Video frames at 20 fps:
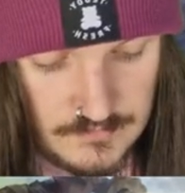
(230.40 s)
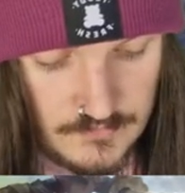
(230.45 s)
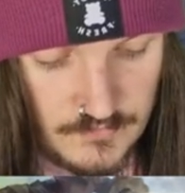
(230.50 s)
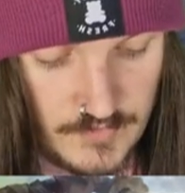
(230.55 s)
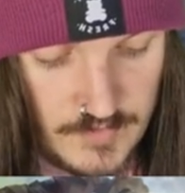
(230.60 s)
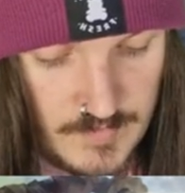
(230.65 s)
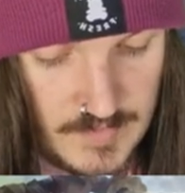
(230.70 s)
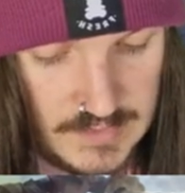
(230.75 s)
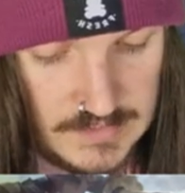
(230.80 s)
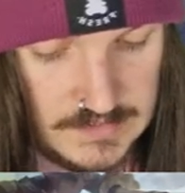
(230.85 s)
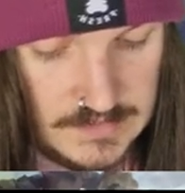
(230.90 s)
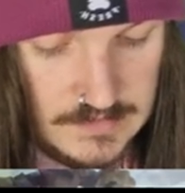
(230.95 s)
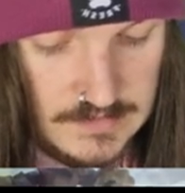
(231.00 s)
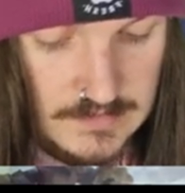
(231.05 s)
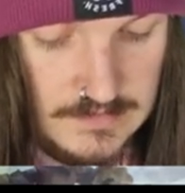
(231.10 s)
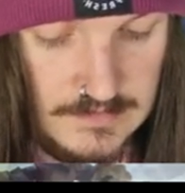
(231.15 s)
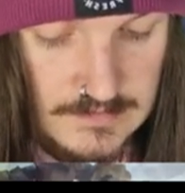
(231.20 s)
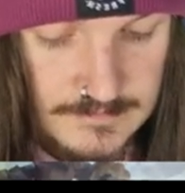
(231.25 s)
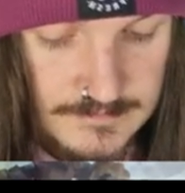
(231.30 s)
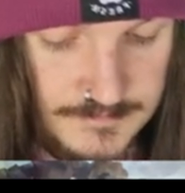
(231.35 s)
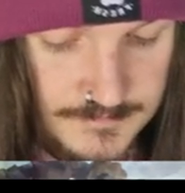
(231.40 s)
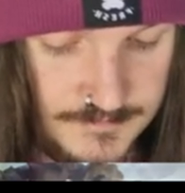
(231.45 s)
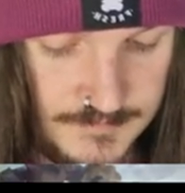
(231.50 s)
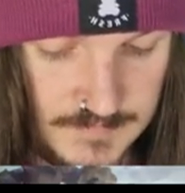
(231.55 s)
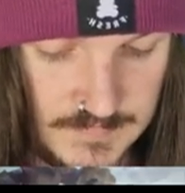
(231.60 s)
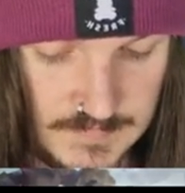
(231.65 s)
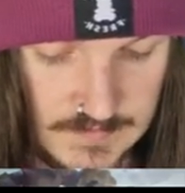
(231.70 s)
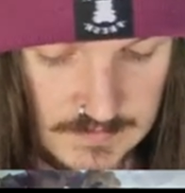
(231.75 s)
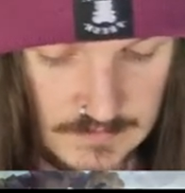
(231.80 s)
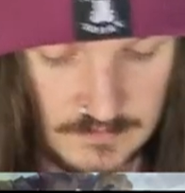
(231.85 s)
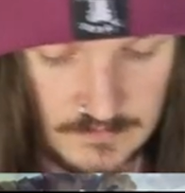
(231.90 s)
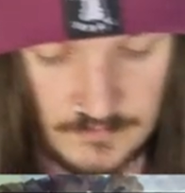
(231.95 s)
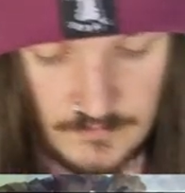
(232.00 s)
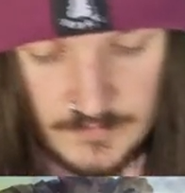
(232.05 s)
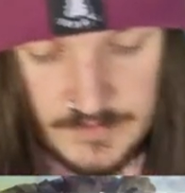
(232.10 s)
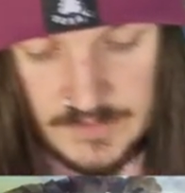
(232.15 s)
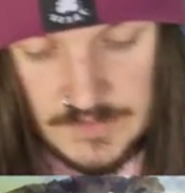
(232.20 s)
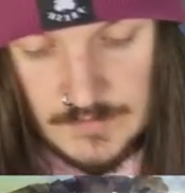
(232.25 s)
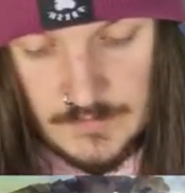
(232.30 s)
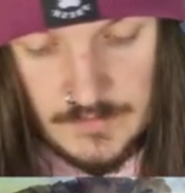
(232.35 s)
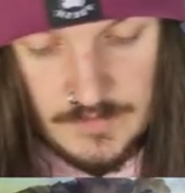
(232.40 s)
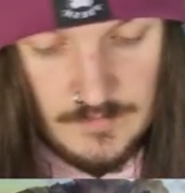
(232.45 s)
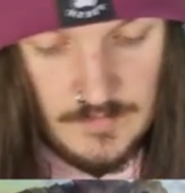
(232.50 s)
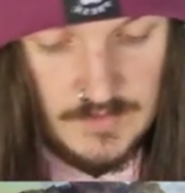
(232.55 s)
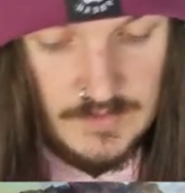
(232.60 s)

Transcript: 3 Massacre, 3 Swing